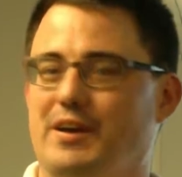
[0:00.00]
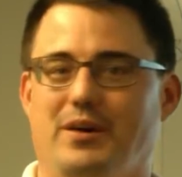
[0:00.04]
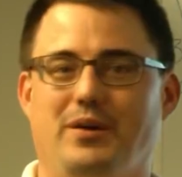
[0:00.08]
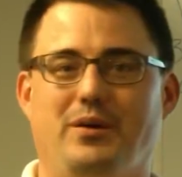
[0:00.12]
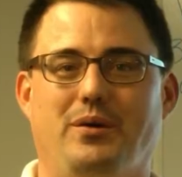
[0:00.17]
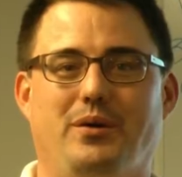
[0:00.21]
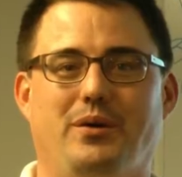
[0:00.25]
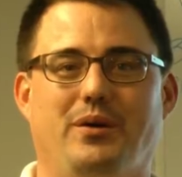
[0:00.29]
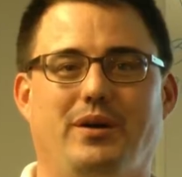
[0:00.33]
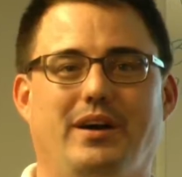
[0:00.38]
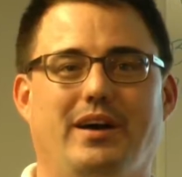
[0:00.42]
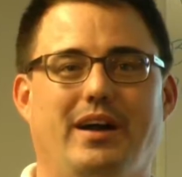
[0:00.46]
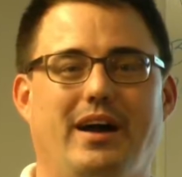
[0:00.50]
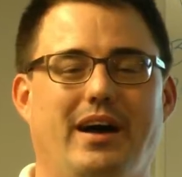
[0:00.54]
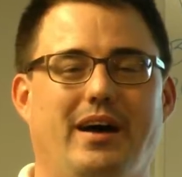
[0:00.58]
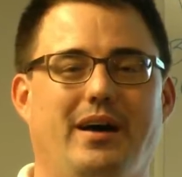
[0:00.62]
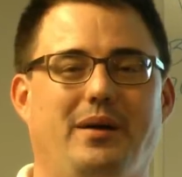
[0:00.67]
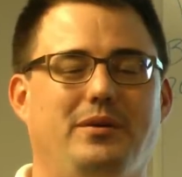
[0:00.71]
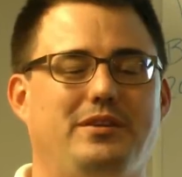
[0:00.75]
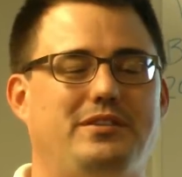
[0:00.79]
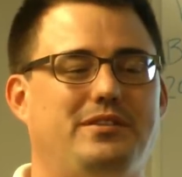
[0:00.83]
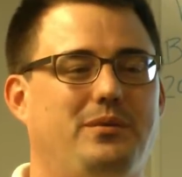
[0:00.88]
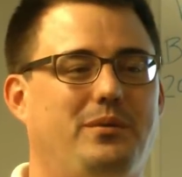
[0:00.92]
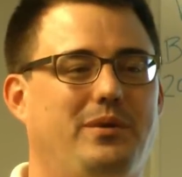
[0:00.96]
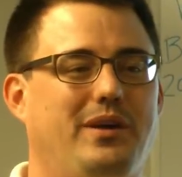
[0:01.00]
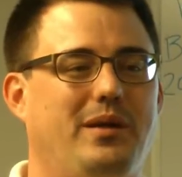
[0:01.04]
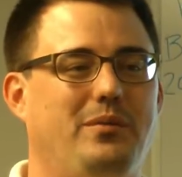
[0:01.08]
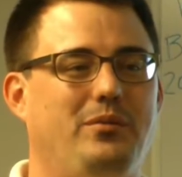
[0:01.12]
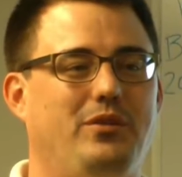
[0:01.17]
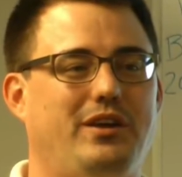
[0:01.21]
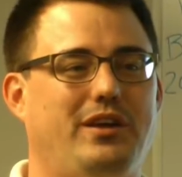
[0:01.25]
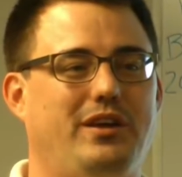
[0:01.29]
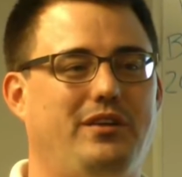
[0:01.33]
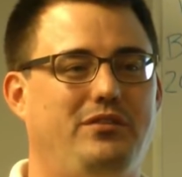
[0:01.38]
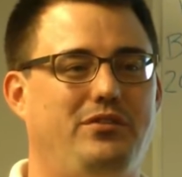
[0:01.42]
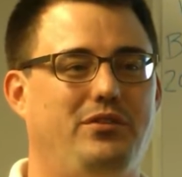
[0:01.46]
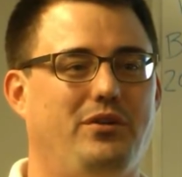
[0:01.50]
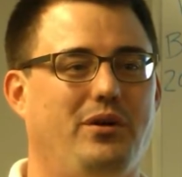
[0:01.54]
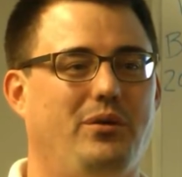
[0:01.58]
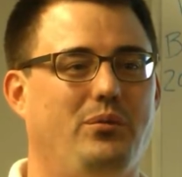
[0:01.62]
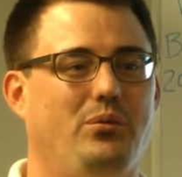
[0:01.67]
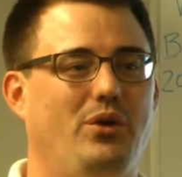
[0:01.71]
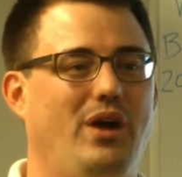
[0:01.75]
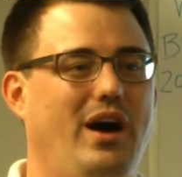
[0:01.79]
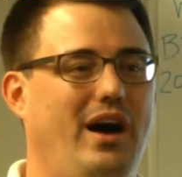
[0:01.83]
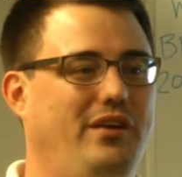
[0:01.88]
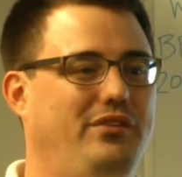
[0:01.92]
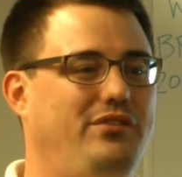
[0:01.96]
what's the word I'm looking for,
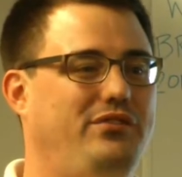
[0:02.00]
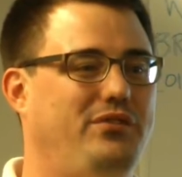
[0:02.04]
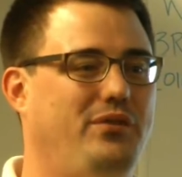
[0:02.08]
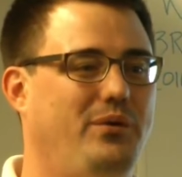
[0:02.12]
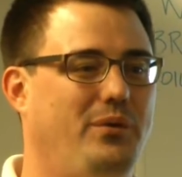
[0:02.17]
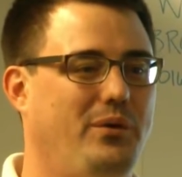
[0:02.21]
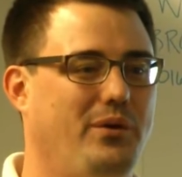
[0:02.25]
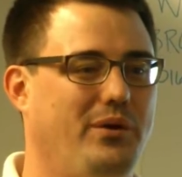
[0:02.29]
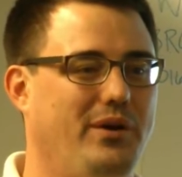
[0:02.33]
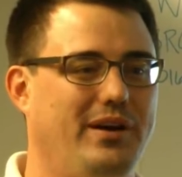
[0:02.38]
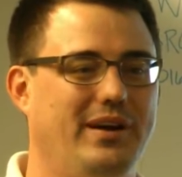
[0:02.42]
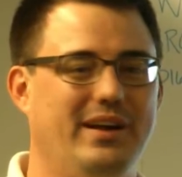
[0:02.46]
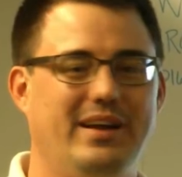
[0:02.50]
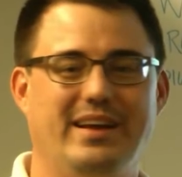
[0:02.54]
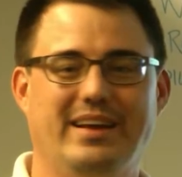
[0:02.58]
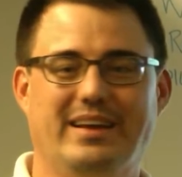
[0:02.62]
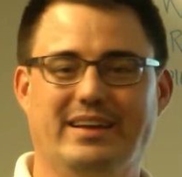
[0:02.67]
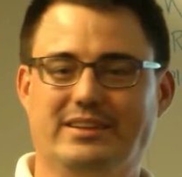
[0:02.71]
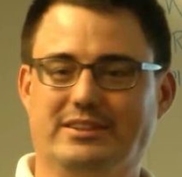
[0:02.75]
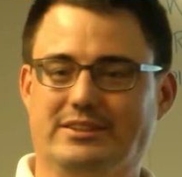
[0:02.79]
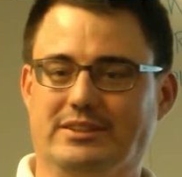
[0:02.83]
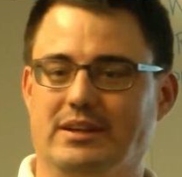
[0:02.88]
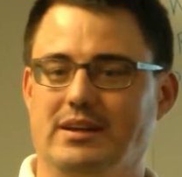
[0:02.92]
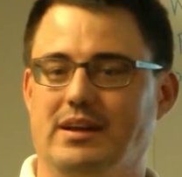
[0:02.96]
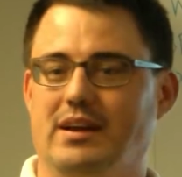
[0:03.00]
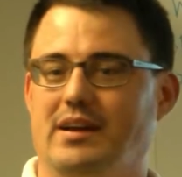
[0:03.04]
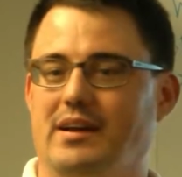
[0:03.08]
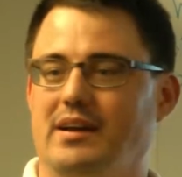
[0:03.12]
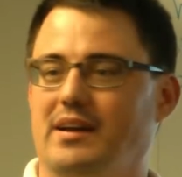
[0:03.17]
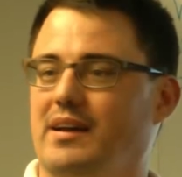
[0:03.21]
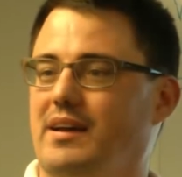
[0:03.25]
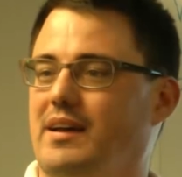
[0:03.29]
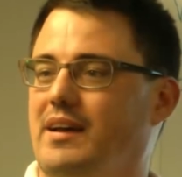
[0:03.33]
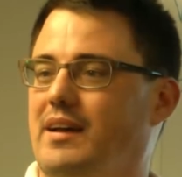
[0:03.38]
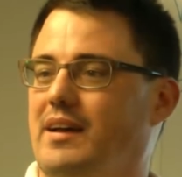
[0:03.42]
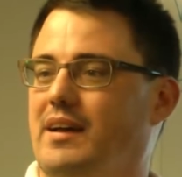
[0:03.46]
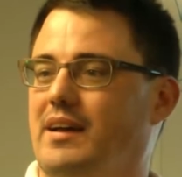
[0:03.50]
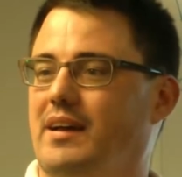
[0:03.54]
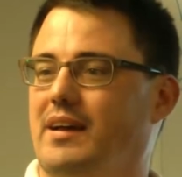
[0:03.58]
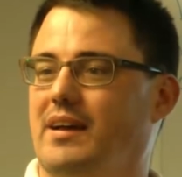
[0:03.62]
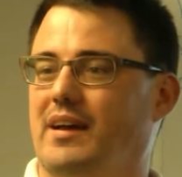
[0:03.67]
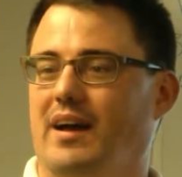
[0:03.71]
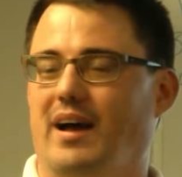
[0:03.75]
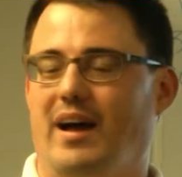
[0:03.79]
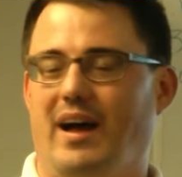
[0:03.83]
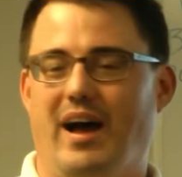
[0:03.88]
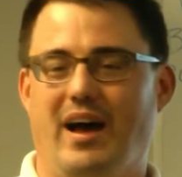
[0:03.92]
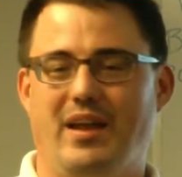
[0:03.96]
rough or
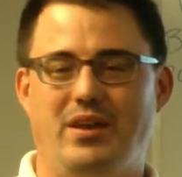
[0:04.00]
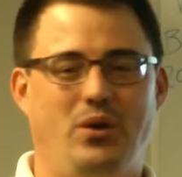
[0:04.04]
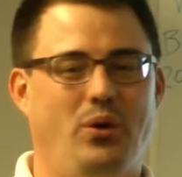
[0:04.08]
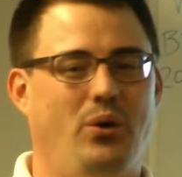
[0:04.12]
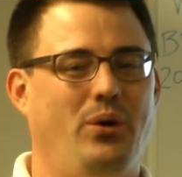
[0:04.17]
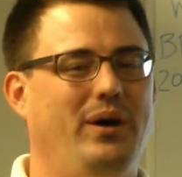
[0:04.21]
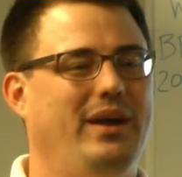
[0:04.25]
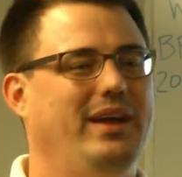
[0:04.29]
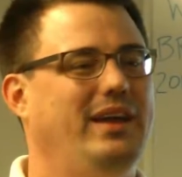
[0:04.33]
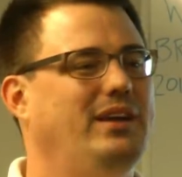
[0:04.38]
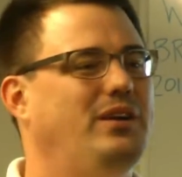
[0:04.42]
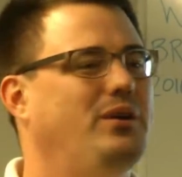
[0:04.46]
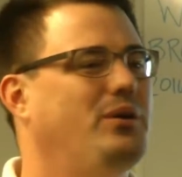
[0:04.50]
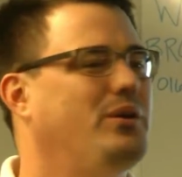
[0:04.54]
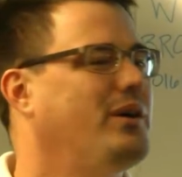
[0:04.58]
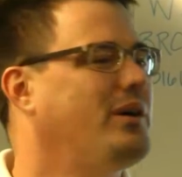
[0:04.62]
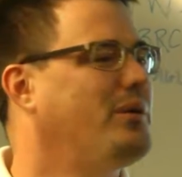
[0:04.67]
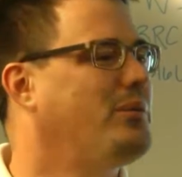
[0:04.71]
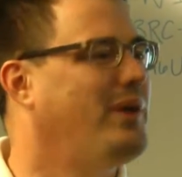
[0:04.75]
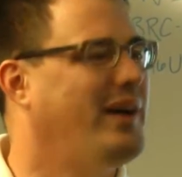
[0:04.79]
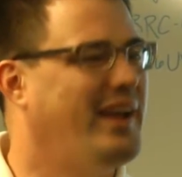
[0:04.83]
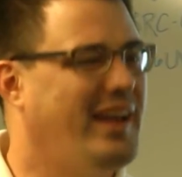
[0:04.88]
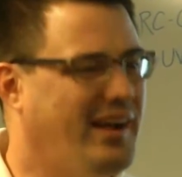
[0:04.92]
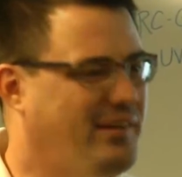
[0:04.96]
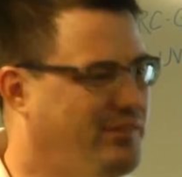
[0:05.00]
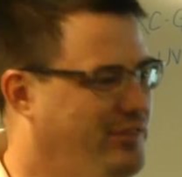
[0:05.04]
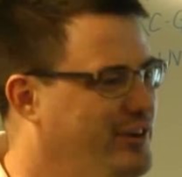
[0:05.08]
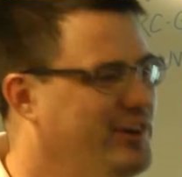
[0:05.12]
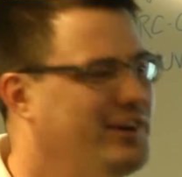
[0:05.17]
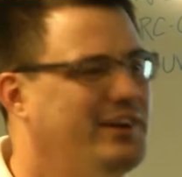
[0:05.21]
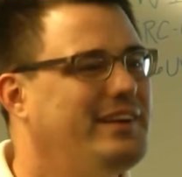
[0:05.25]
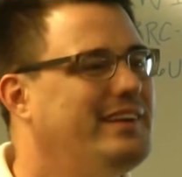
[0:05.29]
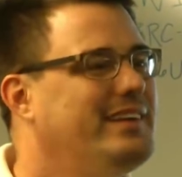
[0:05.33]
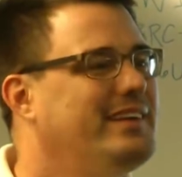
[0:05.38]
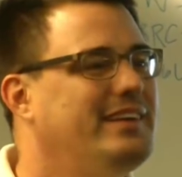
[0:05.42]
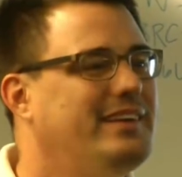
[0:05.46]
annoyed or whatever.